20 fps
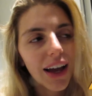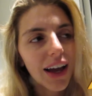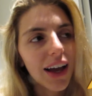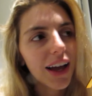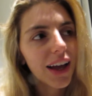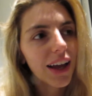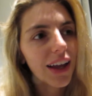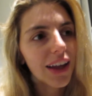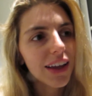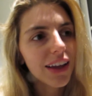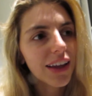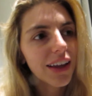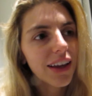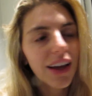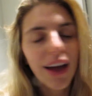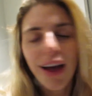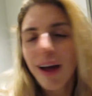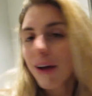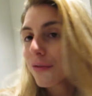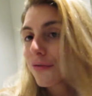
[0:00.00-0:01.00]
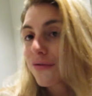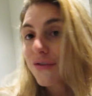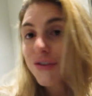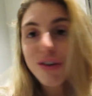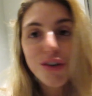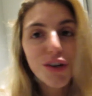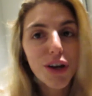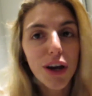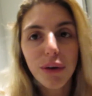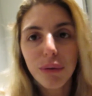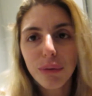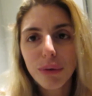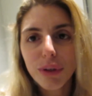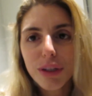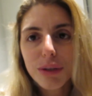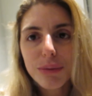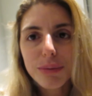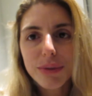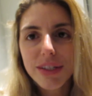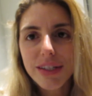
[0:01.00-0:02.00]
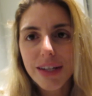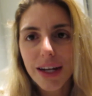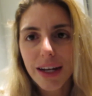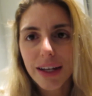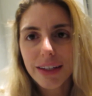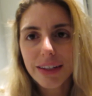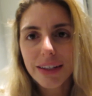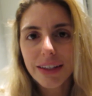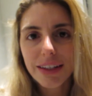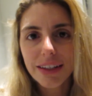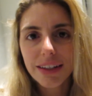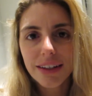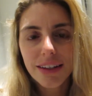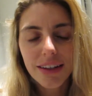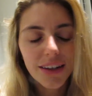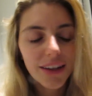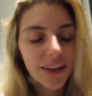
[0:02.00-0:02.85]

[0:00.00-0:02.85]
I have not really been dieting.